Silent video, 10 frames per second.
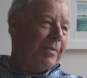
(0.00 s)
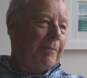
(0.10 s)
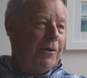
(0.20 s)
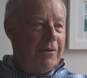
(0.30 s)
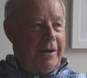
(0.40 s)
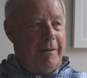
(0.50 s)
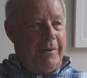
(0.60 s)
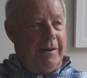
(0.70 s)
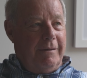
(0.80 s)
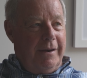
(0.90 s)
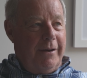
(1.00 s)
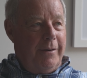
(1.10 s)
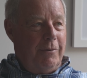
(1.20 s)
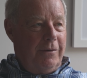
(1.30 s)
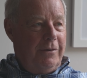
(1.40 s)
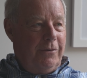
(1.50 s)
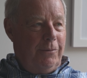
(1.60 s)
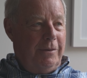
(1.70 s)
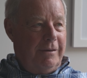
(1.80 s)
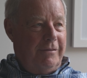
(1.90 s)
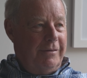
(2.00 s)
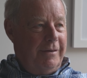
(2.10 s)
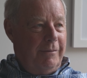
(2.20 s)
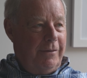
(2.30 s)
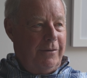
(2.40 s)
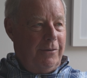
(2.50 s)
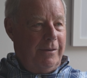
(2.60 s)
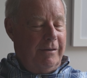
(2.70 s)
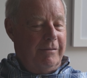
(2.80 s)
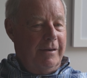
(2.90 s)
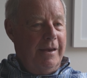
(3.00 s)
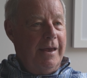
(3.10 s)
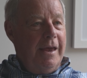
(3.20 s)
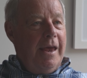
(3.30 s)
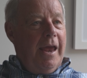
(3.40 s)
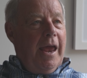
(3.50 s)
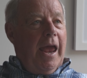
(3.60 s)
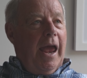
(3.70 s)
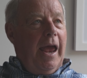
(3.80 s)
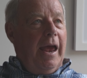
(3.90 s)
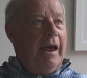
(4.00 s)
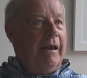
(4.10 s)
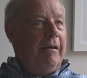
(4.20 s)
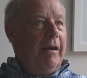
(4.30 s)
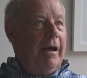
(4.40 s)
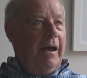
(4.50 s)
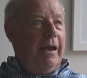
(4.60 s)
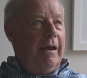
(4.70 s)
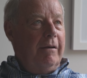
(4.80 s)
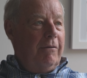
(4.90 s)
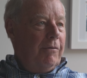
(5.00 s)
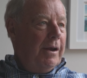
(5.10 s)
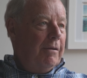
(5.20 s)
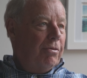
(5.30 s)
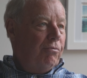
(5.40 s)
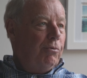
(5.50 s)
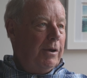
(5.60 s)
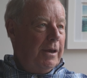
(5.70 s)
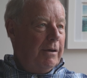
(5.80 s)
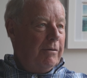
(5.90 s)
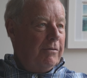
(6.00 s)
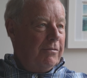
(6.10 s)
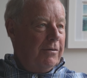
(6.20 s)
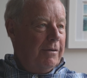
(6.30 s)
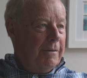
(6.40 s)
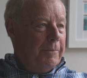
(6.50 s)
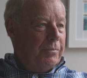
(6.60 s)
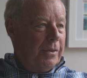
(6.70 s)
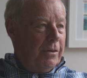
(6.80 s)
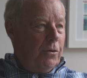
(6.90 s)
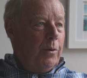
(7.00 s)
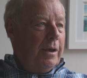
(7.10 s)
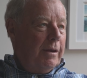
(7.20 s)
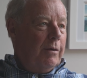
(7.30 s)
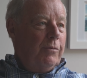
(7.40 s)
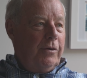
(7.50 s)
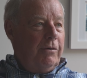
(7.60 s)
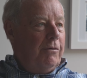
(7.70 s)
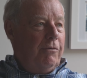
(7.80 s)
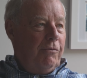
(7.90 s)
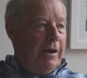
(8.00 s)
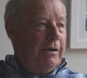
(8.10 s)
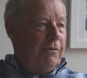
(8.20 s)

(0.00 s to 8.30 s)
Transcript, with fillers: I'm not coming. I'm going to do this. I'm going to do this. And I had a great three years doing it. It was a great